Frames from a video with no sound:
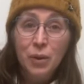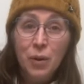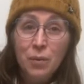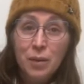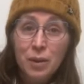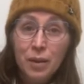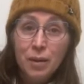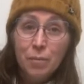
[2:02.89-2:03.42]
to,
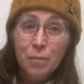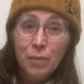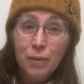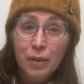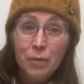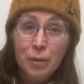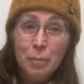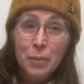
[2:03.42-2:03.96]
if
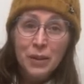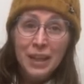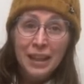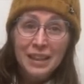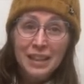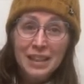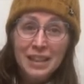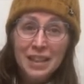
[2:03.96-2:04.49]
we pretend
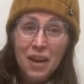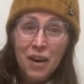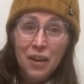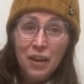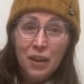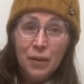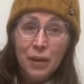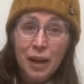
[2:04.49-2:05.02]
this is
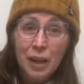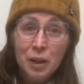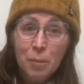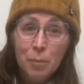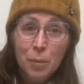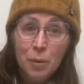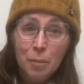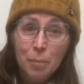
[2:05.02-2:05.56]
hollow and you
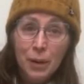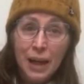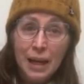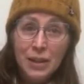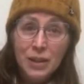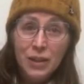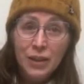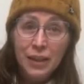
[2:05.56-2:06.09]
pour
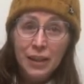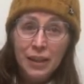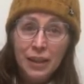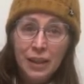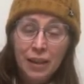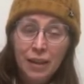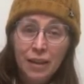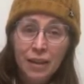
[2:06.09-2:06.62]
plaster in
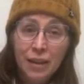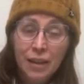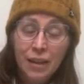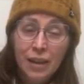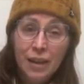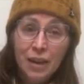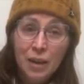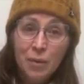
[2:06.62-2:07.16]
here,
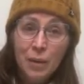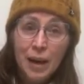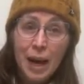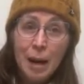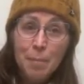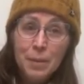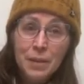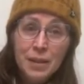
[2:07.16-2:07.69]
what
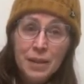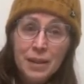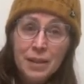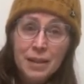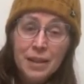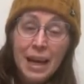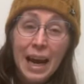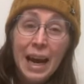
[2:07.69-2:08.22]
happens is
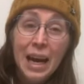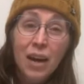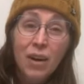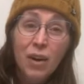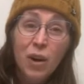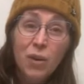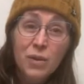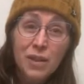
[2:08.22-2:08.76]
air
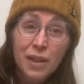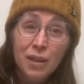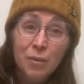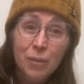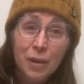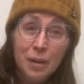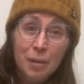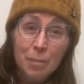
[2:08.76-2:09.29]
goes in
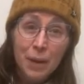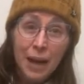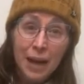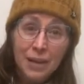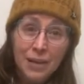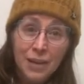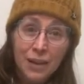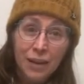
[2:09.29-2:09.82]
with the
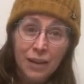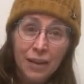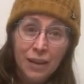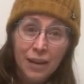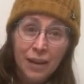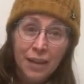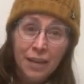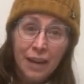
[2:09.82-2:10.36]
plaster.
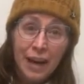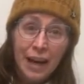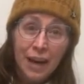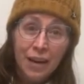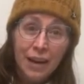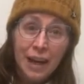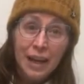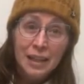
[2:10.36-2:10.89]
The air
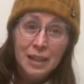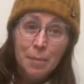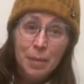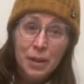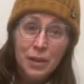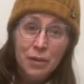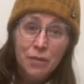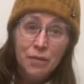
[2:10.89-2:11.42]
ends up at
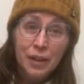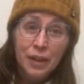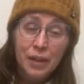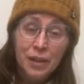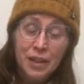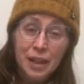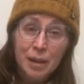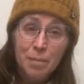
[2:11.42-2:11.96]
your
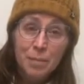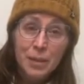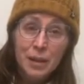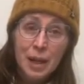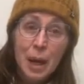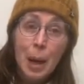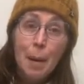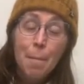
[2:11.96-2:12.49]
fingertips,
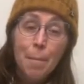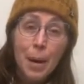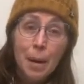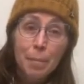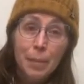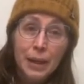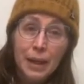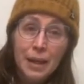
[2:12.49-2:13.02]
but
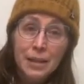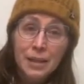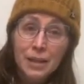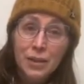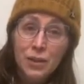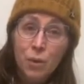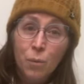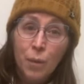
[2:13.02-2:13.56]
because there's
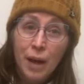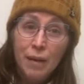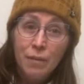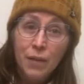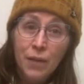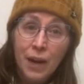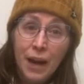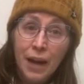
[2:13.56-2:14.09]
a way for
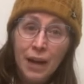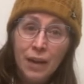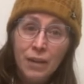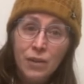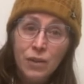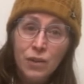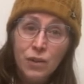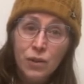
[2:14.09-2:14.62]
the air
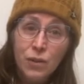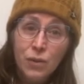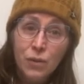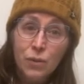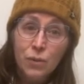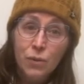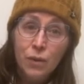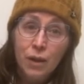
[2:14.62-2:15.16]
to
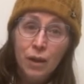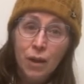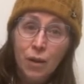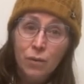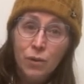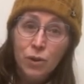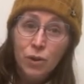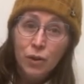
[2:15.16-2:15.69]
go
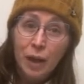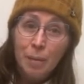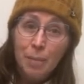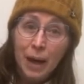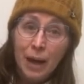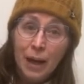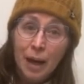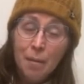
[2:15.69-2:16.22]
straight back
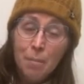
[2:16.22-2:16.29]
up,